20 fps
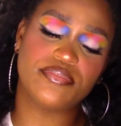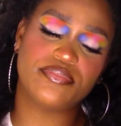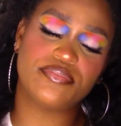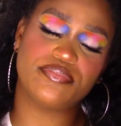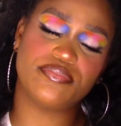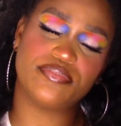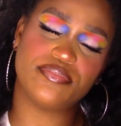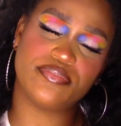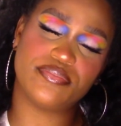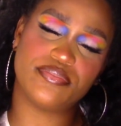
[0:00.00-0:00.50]

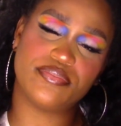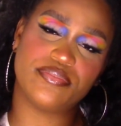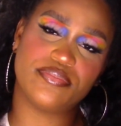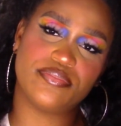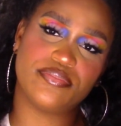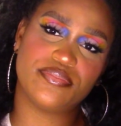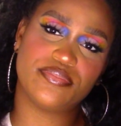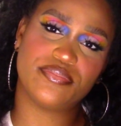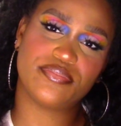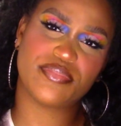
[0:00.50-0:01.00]
hmm,
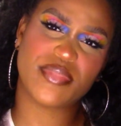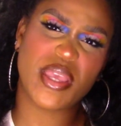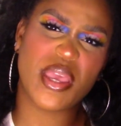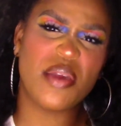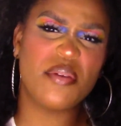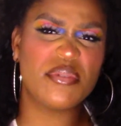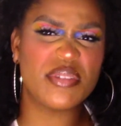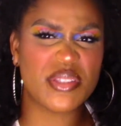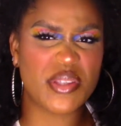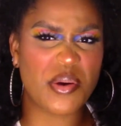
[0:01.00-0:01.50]

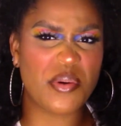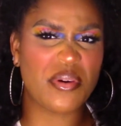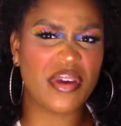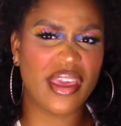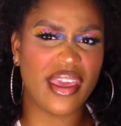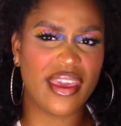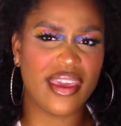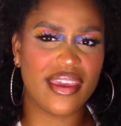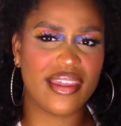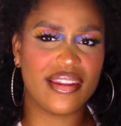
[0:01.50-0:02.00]
it was okay.